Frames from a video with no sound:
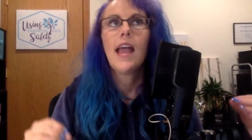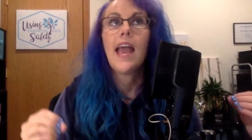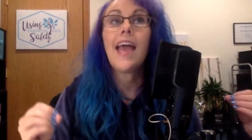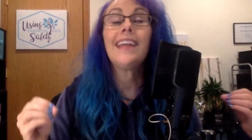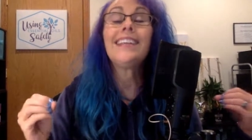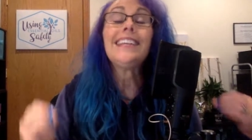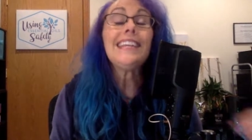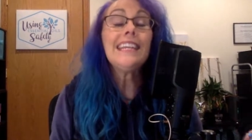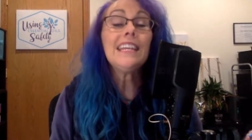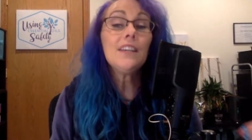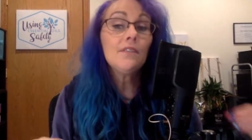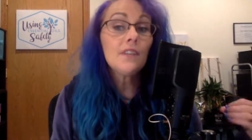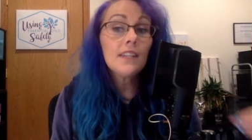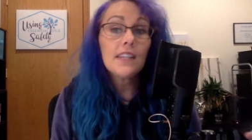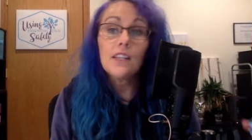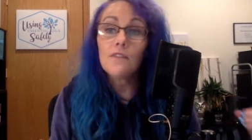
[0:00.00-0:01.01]
And
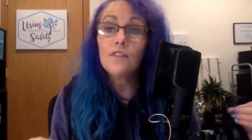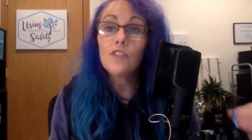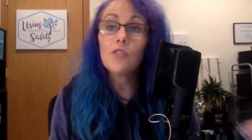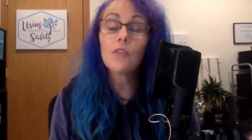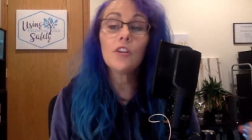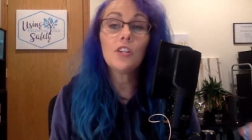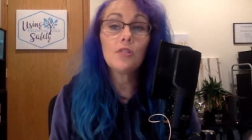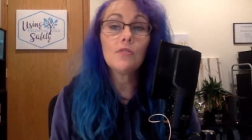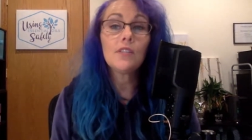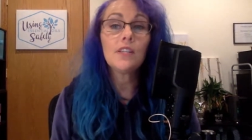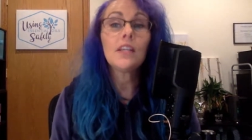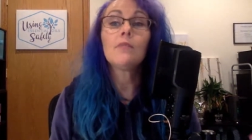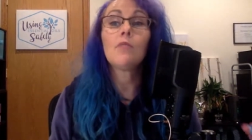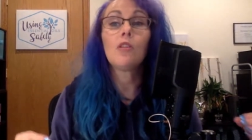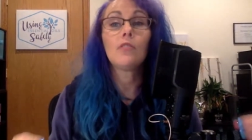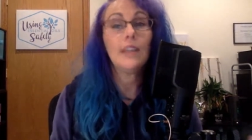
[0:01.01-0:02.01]
even if you are using
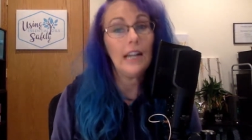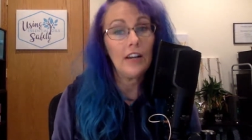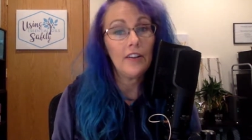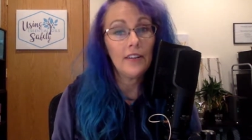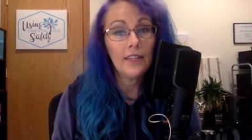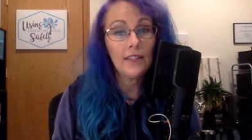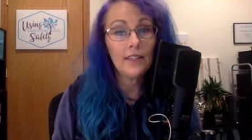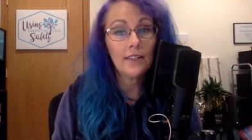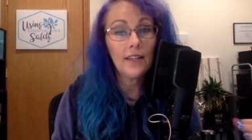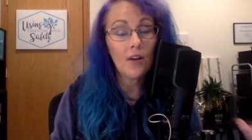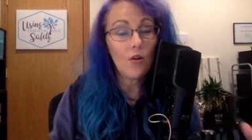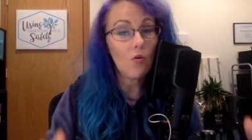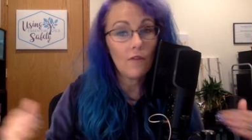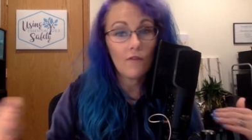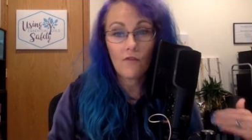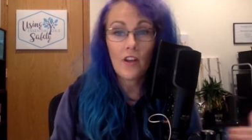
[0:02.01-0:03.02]
Bulgarian
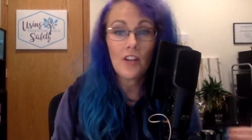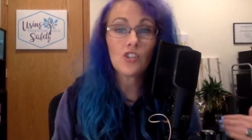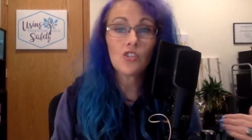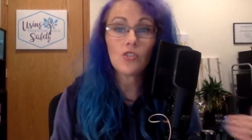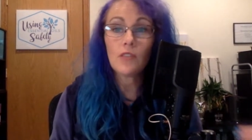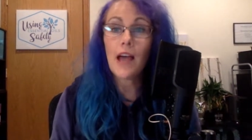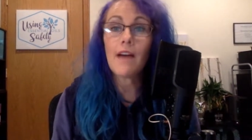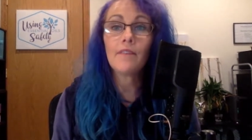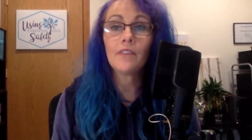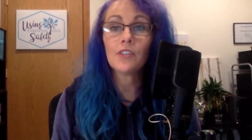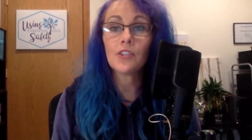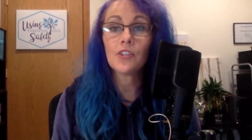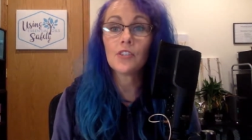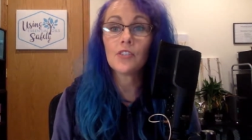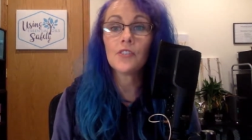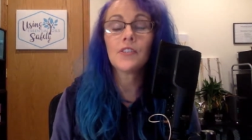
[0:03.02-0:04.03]
or French
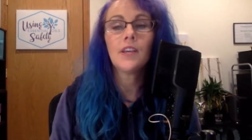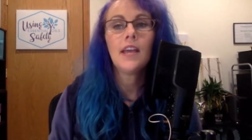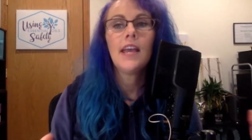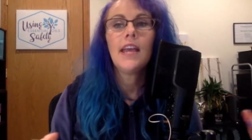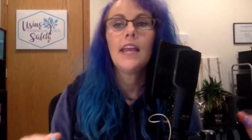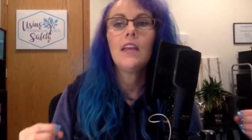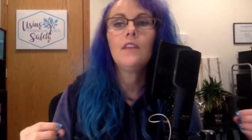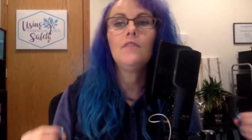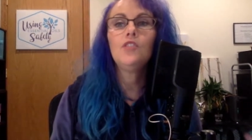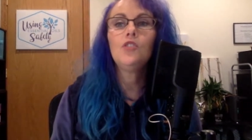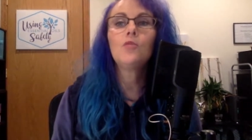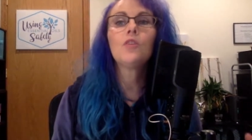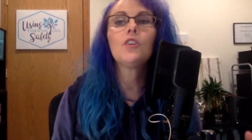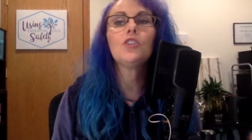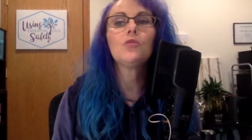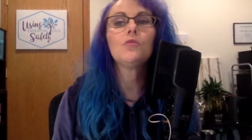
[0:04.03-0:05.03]
lavenders, if you
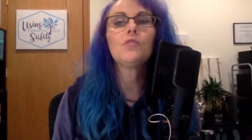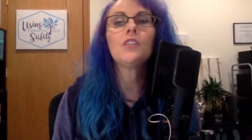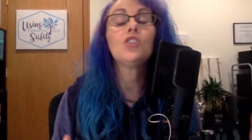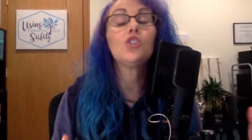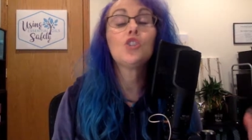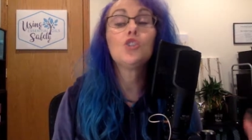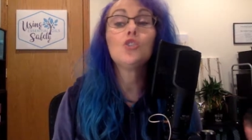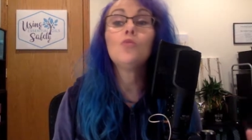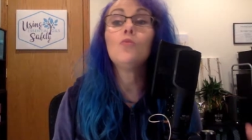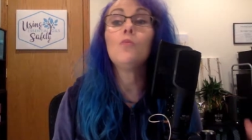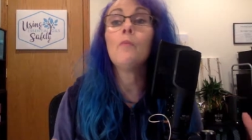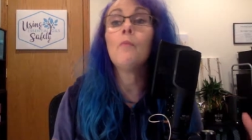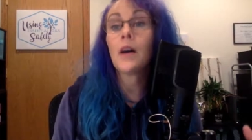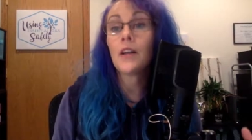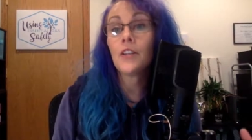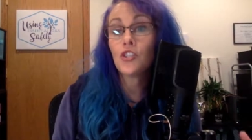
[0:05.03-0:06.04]
are using too
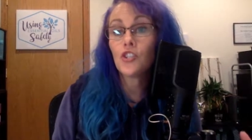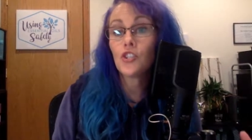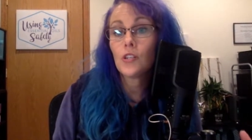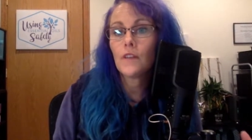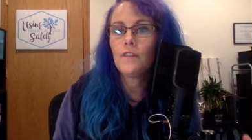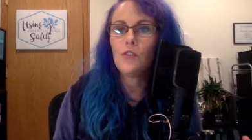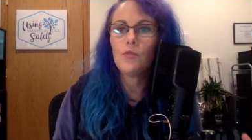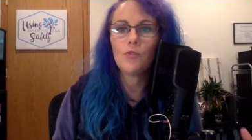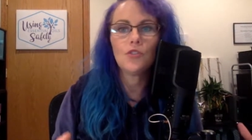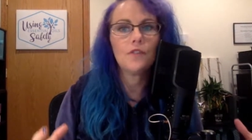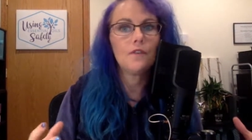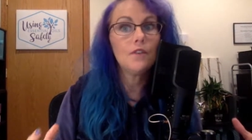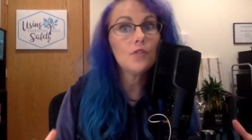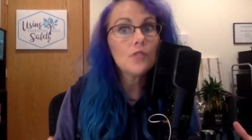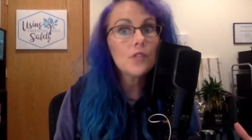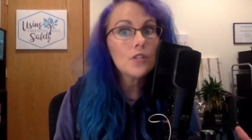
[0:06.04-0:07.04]
much, if you are
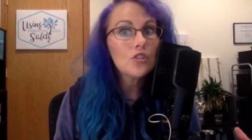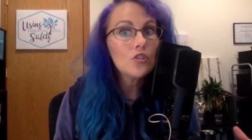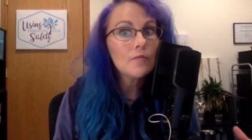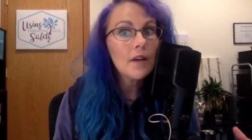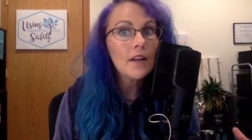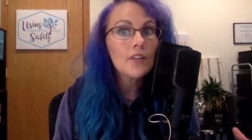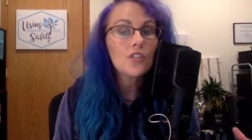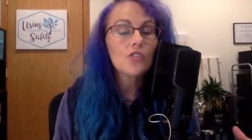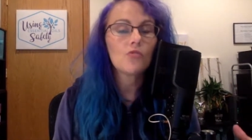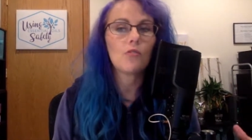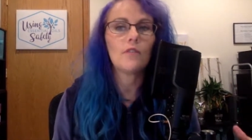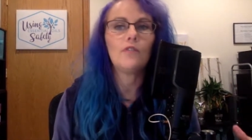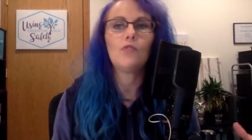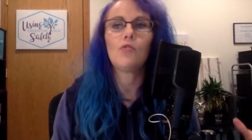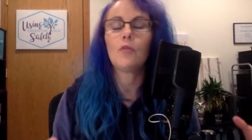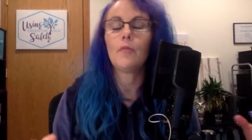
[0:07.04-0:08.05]
diffusing too much, or
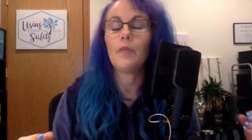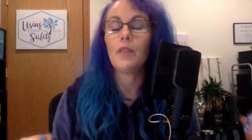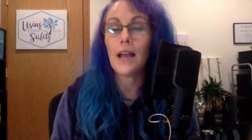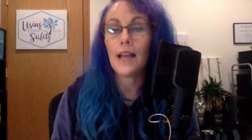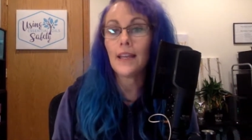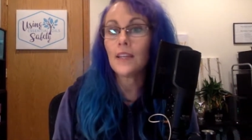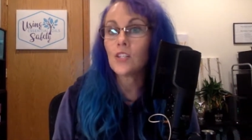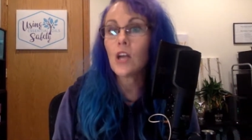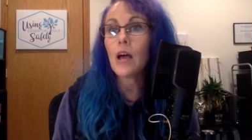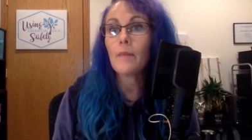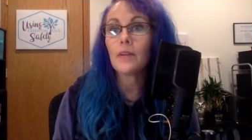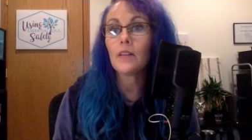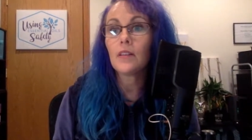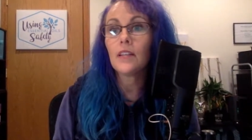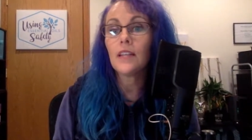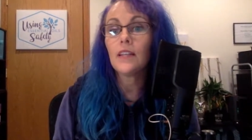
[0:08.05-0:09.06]
if you are applying it
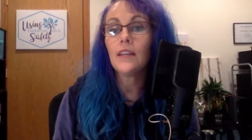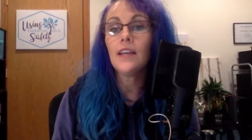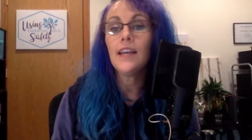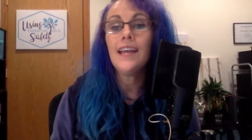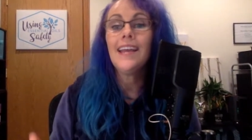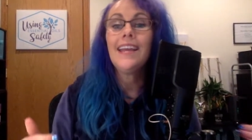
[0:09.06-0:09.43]
topically,